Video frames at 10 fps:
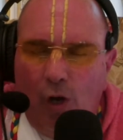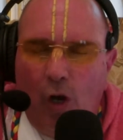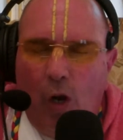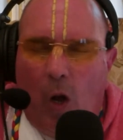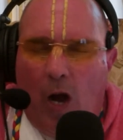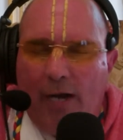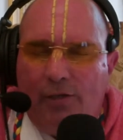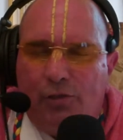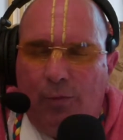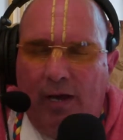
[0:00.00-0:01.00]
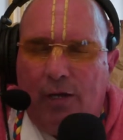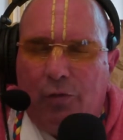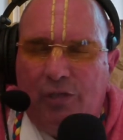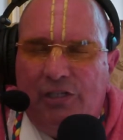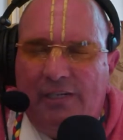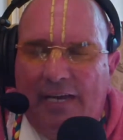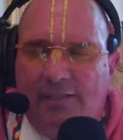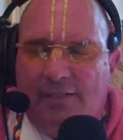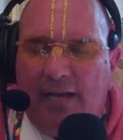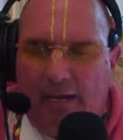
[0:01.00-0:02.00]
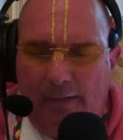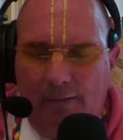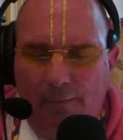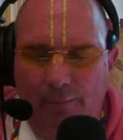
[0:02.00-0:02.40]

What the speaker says: Lord Sri Krishna said,